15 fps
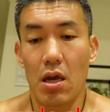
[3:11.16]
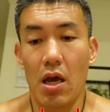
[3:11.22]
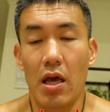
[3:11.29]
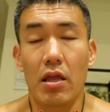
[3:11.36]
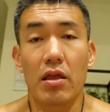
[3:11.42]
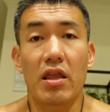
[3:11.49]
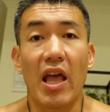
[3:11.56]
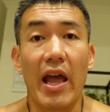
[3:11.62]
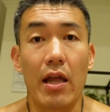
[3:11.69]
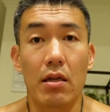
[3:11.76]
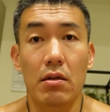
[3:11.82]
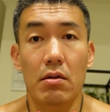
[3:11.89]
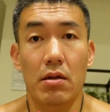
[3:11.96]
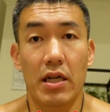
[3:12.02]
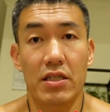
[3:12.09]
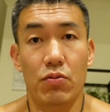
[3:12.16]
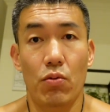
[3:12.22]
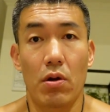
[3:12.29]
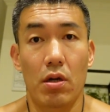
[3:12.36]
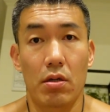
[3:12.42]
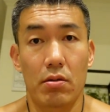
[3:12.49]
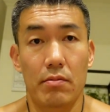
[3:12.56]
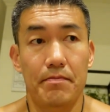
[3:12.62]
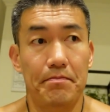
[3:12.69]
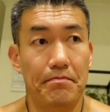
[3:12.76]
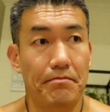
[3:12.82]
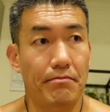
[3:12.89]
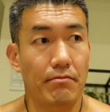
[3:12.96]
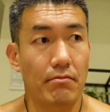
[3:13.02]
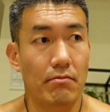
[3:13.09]
And then, guess what?
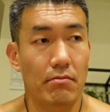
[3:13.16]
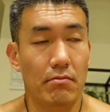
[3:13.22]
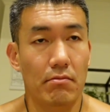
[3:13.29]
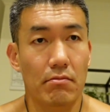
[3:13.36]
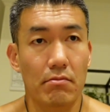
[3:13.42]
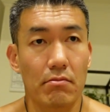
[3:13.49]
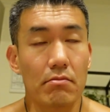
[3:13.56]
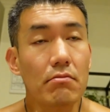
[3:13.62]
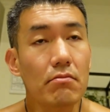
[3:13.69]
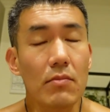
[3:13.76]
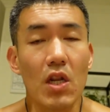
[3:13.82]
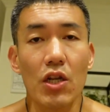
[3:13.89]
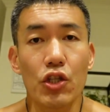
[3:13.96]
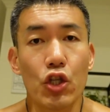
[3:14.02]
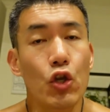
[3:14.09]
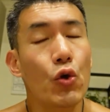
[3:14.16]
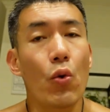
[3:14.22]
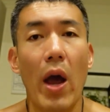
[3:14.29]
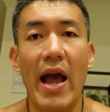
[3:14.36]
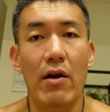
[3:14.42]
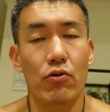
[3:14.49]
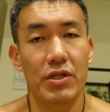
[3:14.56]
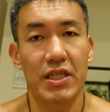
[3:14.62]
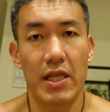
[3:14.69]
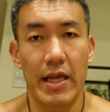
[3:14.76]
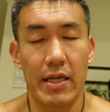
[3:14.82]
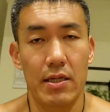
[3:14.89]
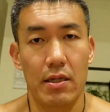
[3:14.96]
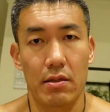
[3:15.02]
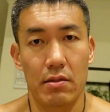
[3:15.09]
2 hours
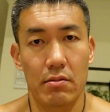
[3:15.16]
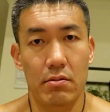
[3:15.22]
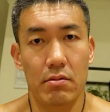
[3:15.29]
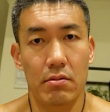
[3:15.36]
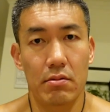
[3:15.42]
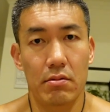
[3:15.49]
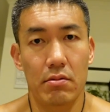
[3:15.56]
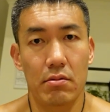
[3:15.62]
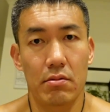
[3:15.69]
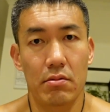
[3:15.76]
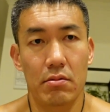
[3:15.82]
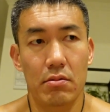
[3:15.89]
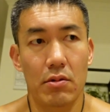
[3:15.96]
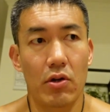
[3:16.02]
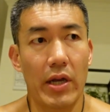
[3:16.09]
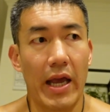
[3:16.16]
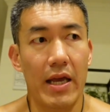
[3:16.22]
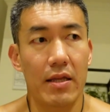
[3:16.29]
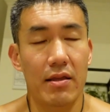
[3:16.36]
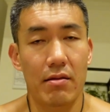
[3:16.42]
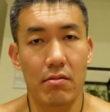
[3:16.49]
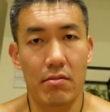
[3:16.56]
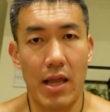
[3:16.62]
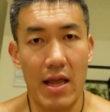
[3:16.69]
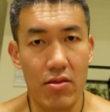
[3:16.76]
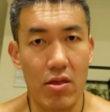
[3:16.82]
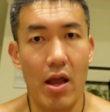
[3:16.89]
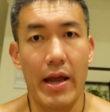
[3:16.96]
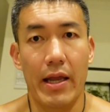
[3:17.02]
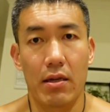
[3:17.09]
later, okay, that
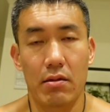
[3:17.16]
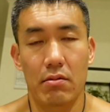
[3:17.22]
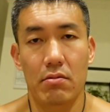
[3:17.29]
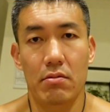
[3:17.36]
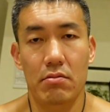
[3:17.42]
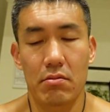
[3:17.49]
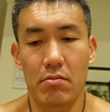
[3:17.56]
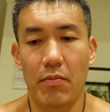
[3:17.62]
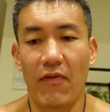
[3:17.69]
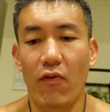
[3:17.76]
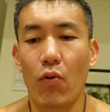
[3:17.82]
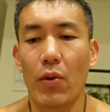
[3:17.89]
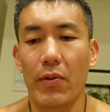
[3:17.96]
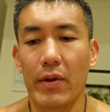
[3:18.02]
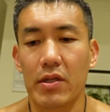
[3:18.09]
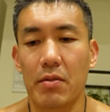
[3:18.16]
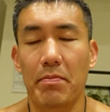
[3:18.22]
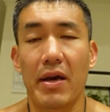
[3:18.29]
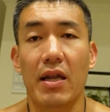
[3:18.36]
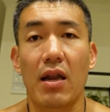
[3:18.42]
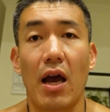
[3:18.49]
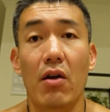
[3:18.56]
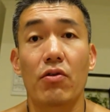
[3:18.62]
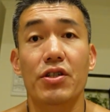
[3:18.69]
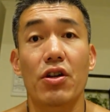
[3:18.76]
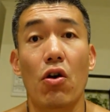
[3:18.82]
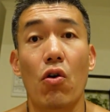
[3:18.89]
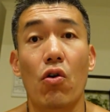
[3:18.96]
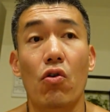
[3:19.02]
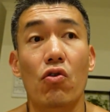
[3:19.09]
night, before we went to bed, I was
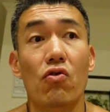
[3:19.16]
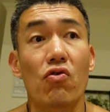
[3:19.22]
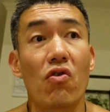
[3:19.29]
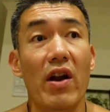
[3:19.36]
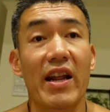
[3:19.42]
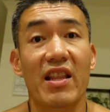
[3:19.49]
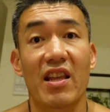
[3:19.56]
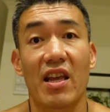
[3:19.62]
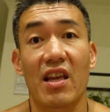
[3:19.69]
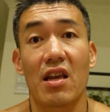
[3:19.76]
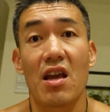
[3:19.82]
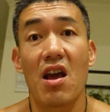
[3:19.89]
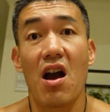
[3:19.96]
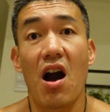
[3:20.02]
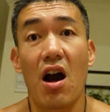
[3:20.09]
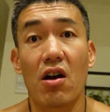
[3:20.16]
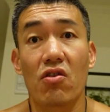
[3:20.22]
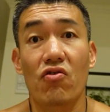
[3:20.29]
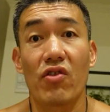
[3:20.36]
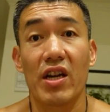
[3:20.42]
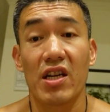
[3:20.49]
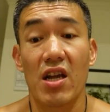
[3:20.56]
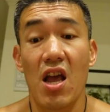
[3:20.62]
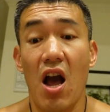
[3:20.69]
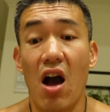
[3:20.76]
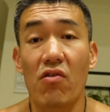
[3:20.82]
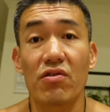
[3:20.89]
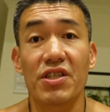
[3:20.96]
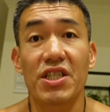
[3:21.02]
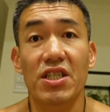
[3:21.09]
already hungry.
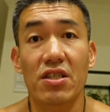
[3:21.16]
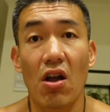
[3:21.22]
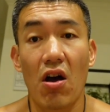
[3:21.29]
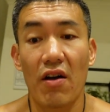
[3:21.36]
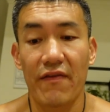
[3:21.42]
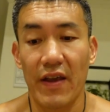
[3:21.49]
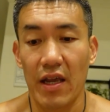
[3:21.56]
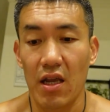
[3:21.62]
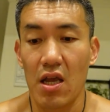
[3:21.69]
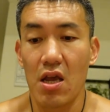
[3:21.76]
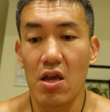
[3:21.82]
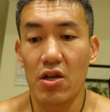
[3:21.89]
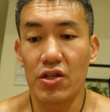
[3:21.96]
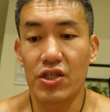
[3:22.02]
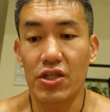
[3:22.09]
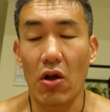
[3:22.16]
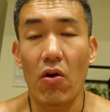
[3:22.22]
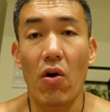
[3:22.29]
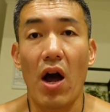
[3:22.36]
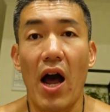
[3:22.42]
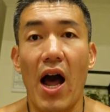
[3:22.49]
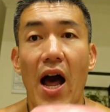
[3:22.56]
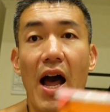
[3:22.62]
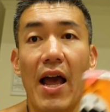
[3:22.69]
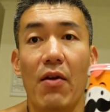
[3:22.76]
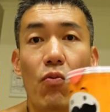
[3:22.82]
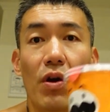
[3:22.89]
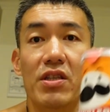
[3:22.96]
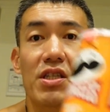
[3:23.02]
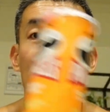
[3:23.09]
I was starving. So I
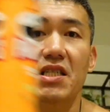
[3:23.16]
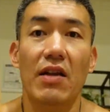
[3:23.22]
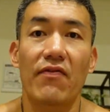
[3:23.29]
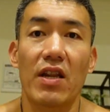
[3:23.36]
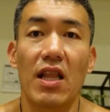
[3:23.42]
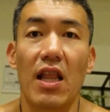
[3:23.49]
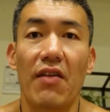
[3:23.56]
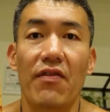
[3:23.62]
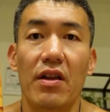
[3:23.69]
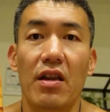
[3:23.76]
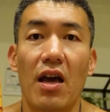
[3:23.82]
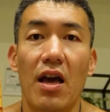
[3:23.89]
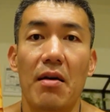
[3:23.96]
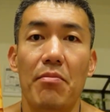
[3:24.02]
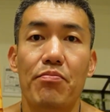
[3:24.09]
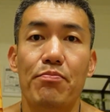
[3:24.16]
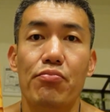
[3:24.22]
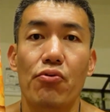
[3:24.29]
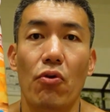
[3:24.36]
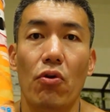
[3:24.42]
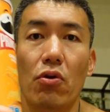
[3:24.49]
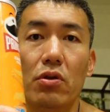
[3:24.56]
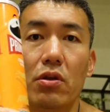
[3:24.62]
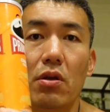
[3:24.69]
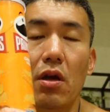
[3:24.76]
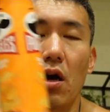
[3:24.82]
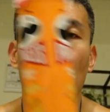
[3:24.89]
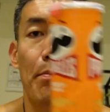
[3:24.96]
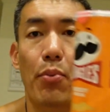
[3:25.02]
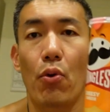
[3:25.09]
went to 7-Eleven and
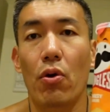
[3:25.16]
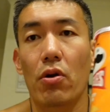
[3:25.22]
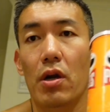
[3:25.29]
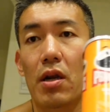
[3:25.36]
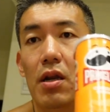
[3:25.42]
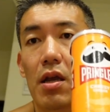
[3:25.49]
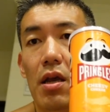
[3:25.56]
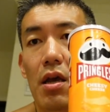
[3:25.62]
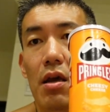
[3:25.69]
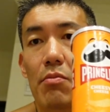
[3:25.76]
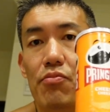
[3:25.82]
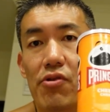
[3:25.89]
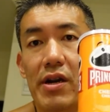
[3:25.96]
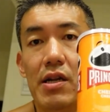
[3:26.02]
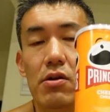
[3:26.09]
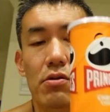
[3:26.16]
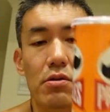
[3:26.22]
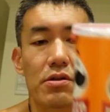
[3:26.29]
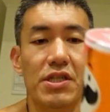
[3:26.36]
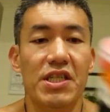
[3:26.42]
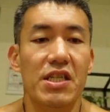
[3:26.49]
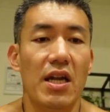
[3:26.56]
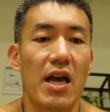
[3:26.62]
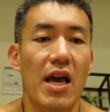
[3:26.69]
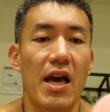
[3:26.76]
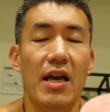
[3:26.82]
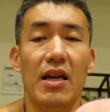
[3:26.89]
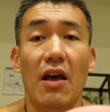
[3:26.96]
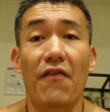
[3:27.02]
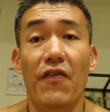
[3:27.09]
bought Pringles,
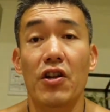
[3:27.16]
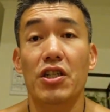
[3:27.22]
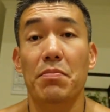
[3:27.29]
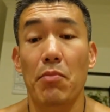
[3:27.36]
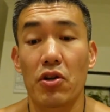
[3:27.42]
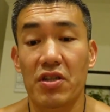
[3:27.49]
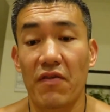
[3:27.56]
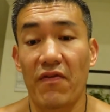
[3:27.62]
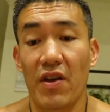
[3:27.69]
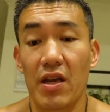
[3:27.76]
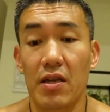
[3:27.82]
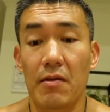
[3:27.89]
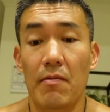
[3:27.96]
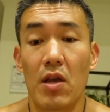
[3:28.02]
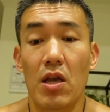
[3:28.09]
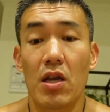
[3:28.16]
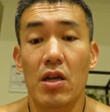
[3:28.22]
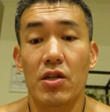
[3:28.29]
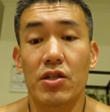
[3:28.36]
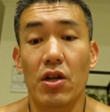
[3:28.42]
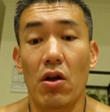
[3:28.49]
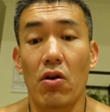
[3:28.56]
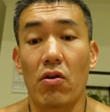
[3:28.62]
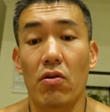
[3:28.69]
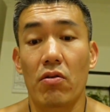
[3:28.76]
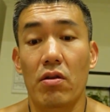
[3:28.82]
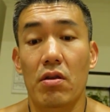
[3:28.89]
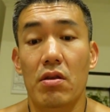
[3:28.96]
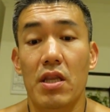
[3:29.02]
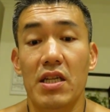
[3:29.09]
and I finished most of it.
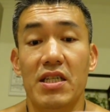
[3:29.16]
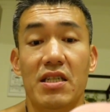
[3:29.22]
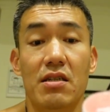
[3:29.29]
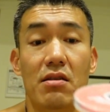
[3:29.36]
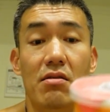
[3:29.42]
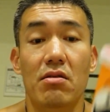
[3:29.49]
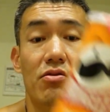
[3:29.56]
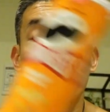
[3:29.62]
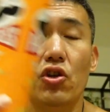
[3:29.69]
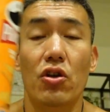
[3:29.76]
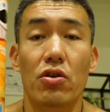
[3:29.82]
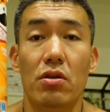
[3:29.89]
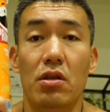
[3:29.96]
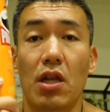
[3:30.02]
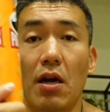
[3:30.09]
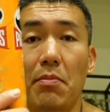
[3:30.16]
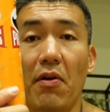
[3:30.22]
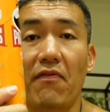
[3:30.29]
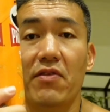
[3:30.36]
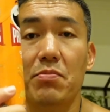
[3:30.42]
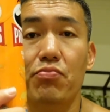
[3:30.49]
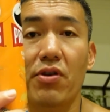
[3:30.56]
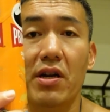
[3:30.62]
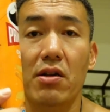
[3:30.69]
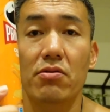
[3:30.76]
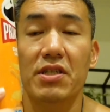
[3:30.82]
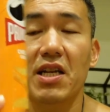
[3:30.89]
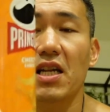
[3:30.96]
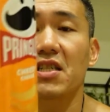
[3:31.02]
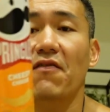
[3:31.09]
So this tub of
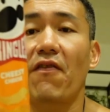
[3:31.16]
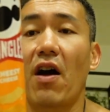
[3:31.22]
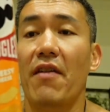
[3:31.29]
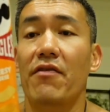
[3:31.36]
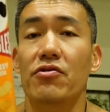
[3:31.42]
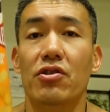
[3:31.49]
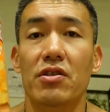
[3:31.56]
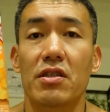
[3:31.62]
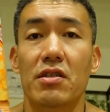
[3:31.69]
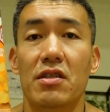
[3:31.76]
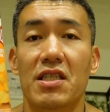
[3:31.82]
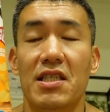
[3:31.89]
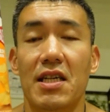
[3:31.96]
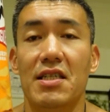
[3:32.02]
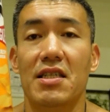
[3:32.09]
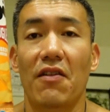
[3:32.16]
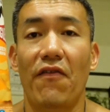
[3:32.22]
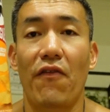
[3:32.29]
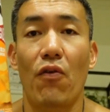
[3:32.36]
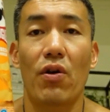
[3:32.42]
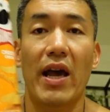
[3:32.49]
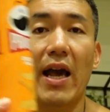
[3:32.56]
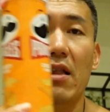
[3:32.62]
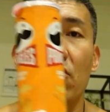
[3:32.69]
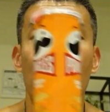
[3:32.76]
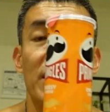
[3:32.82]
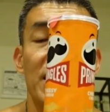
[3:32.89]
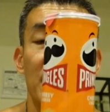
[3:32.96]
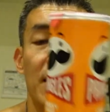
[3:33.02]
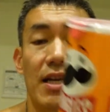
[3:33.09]
Pringles has 564
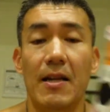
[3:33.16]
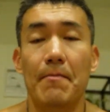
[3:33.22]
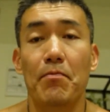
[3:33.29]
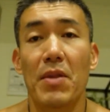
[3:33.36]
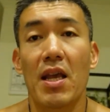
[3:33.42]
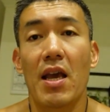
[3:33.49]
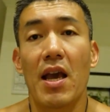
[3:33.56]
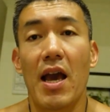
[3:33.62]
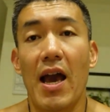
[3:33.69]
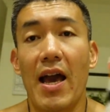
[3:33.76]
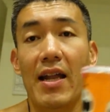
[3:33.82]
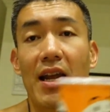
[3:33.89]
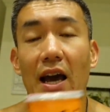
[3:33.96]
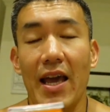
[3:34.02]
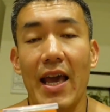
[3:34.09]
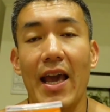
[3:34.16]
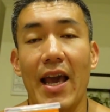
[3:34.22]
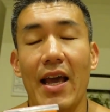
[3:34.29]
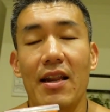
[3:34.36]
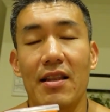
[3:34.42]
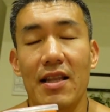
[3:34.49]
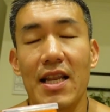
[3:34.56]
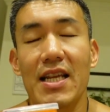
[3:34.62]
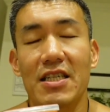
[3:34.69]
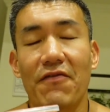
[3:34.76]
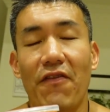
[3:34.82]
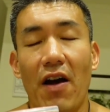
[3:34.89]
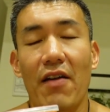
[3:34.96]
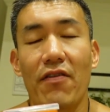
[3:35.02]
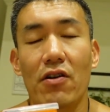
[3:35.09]
calories in it, and I ate at least
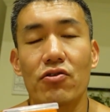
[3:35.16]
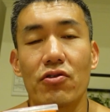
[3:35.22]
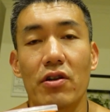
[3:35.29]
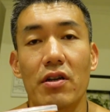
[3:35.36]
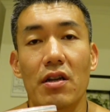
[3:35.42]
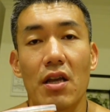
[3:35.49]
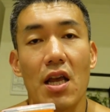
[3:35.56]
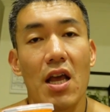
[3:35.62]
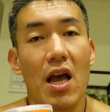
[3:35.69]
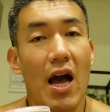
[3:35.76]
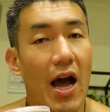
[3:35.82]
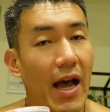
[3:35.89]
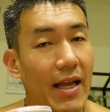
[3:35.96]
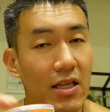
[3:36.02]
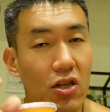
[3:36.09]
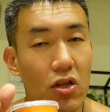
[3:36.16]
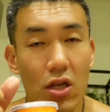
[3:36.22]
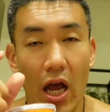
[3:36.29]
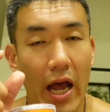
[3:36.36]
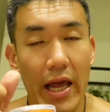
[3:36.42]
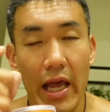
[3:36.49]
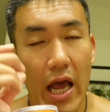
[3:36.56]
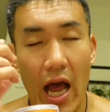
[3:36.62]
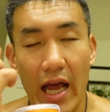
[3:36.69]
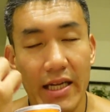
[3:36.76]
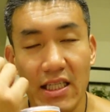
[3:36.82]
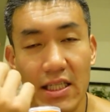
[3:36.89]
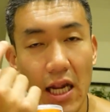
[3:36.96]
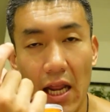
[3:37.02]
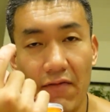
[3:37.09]
500. I
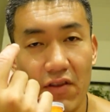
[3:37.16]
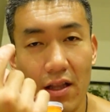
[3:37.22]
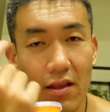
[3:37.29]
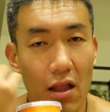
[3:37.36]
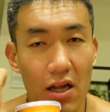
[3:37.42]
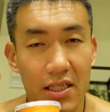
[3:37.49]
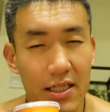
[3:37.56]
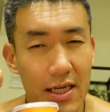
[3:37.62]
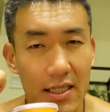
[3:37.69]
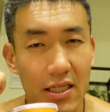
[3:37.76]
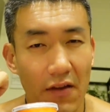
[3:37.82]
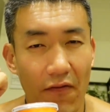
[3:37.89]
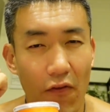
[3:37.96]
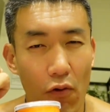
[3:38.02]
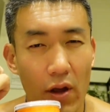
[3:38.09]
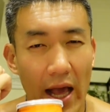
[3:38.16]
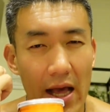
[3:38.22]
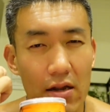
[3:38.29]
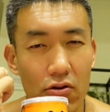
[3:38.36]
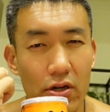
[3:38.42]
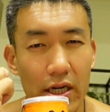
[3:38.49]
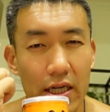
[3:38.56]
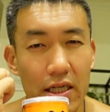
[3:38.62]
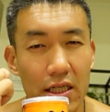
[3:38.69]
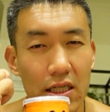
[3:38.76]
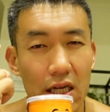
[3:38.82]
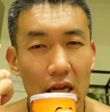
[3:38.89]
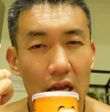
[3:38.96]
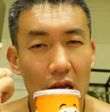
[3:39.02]
saved the last 64 calories